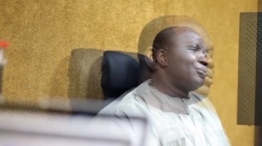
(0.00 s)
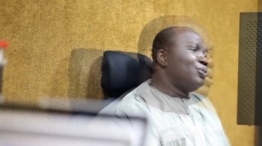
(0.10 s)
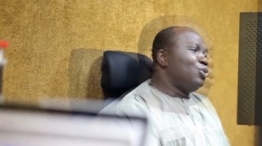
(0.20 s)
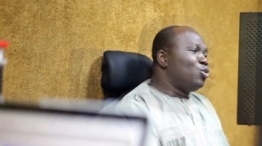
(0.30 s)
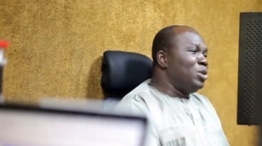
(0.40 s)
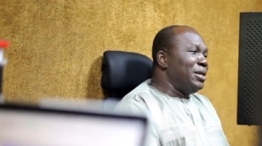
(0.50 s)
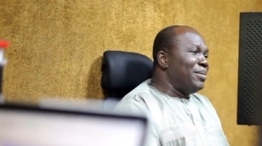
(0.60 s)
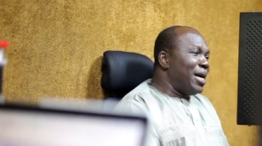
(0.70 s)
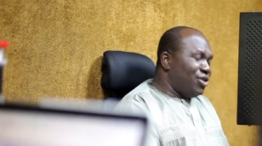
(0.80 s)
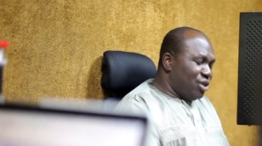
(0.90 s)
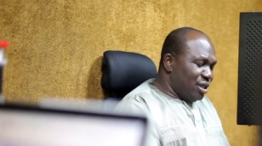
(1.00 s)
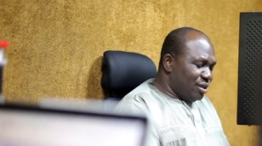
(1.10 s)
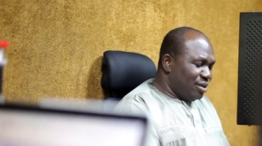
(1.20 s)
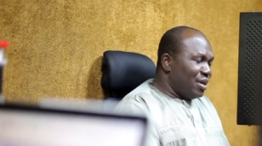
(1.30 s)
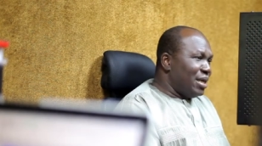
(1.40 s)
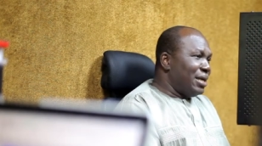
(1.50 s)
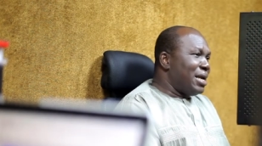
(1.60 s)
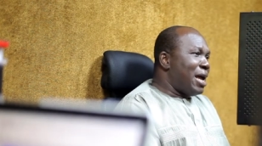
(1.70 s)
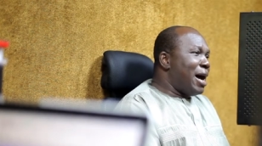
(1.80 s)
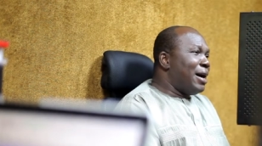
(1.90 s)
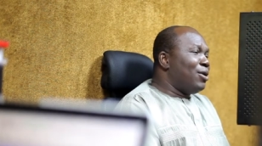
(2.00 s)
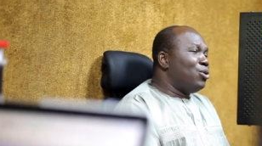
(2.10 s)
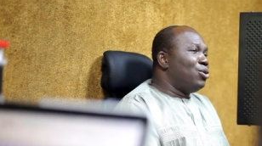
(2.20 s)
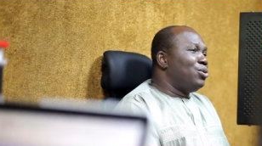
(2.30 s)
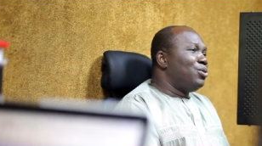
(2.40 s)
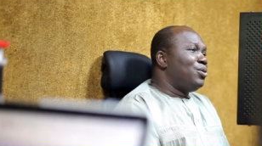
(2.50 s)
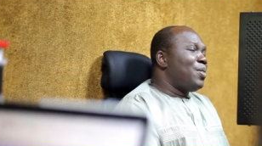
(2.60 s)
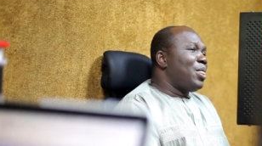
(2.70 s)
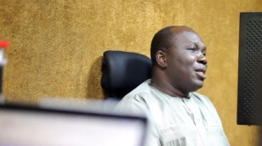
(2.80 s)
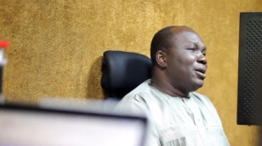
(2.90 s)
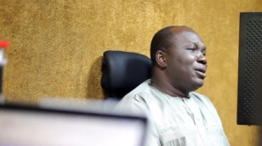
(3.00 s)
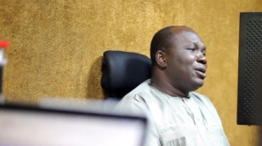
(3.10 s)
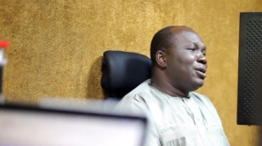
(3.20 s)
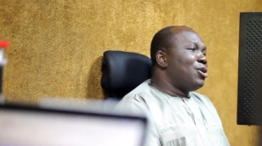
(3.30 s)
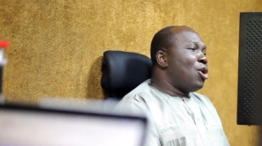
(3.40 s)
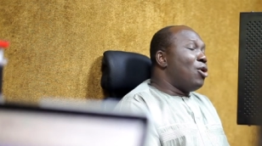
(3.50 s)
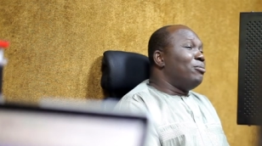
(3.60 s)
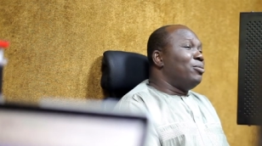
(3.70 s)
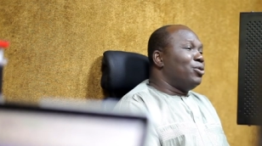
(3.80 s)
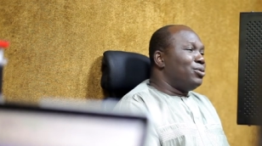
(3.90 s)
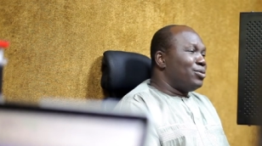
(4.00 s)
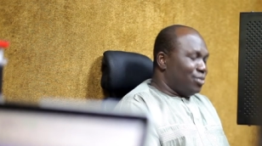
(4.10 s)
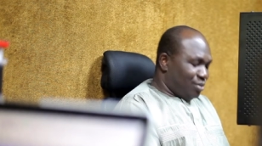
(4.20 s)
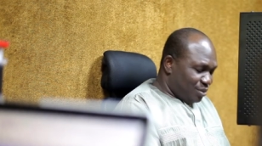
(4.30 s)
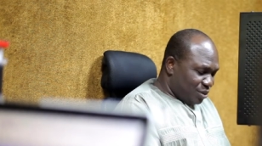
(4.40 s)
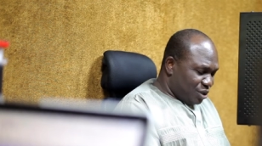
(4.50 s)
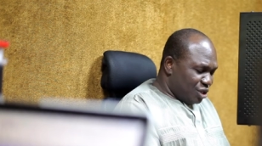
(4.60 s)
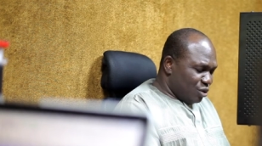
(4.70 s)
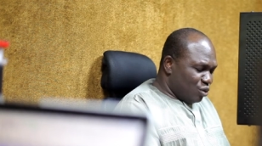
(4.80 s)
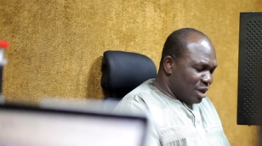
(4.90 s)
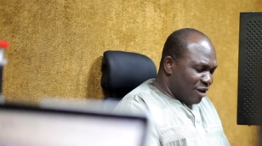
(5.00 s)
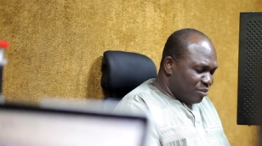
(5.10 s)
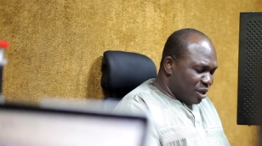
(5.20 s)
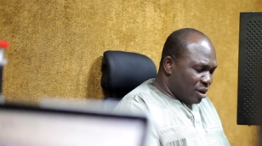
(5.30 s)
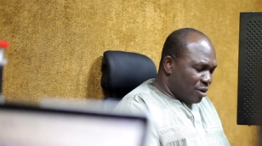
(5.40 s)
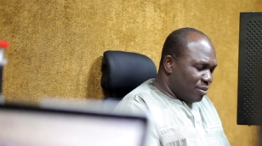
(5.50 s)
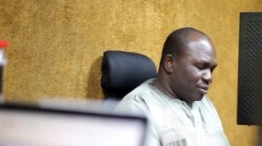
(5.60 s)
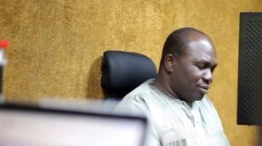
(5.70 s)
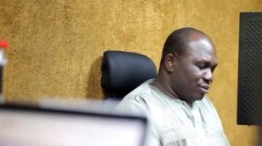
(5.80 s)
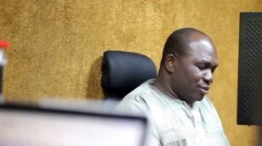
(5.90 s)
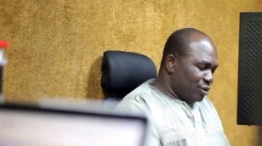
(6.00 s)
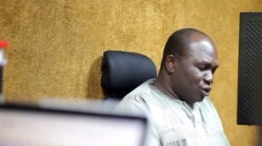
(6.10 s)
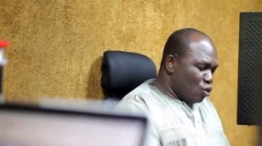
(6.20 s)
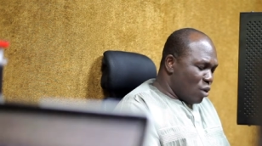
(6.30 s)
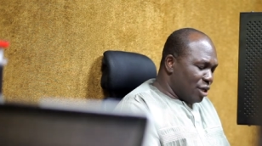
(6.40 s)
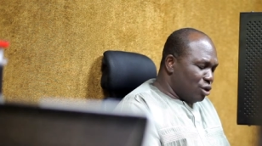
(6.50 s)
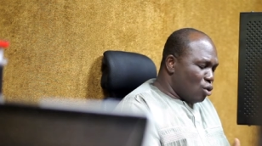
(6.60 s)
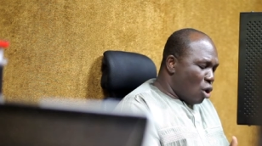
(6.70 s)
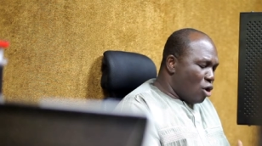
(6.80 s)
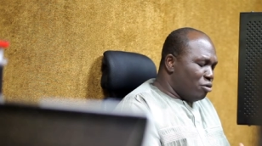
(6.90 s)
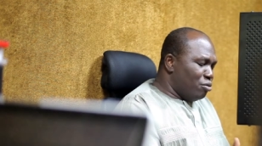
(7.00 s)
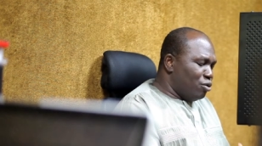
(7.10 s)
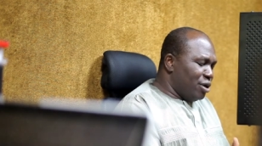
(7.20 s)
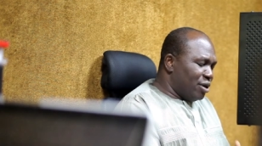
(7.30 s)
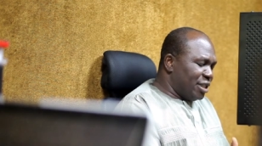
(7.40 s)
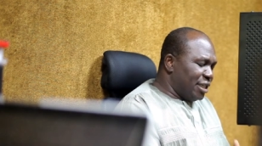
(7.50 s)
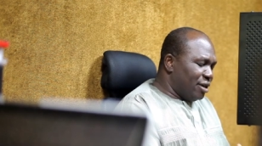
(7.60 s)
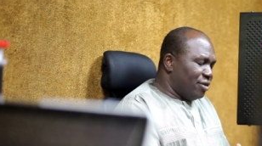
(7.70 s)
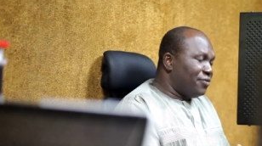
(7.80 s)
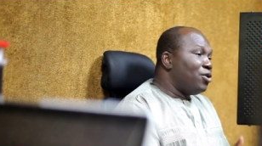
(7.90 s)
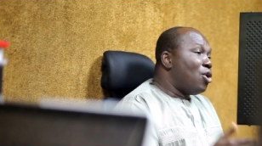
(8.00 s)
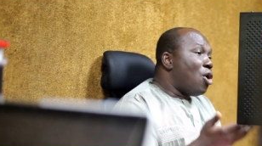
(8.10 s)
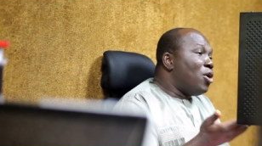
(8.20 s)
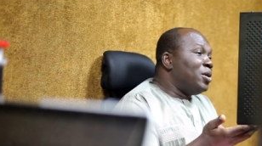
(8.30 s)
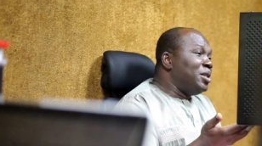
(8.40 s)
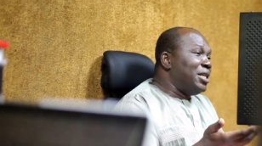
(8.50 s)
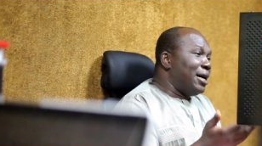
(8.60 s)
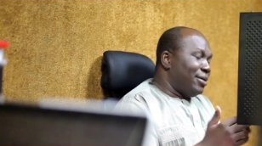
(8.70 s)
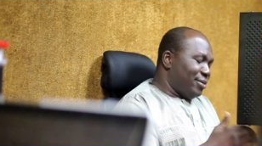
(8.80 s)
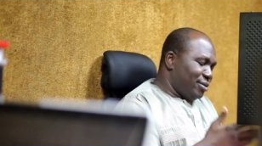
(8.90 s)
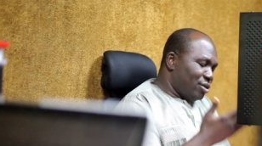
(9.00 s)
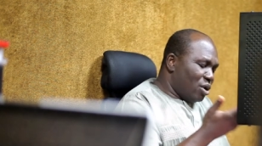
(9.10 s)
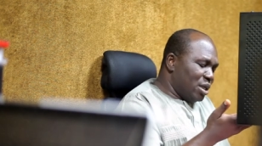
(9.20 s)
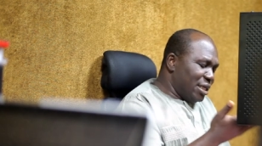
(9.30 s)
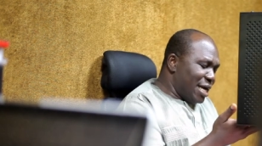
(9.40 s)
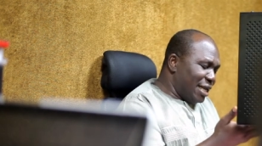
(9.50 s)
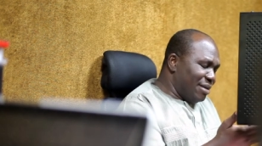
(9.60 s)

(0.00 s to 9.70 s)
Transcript: You could imagine how humble she would have become. So when you humble yourself under the